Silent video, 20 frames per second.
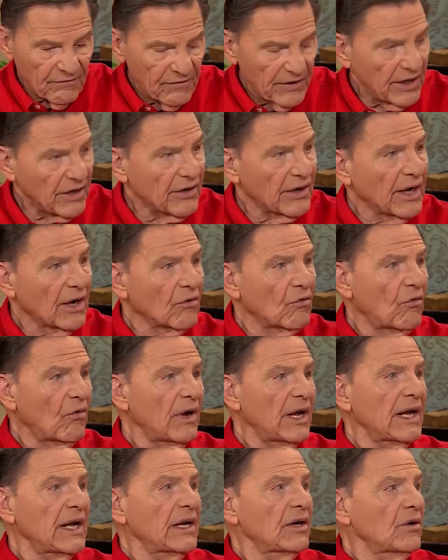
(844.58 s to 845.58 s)
figure out
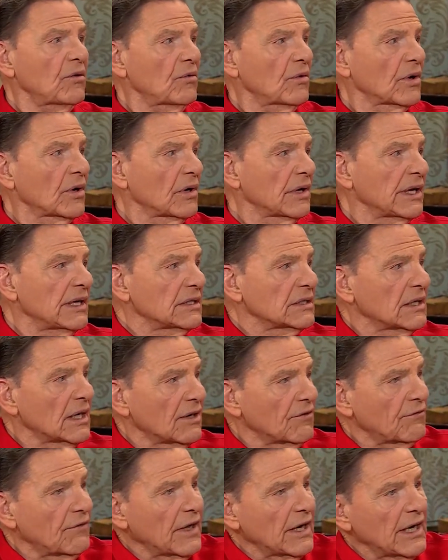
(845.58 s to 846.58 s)
why in the world he's
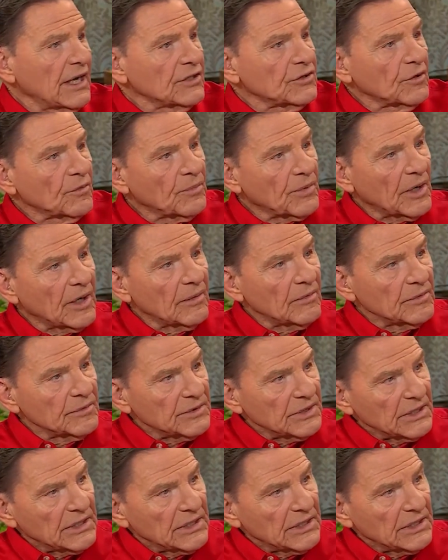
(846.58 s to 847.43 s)
got financial problems.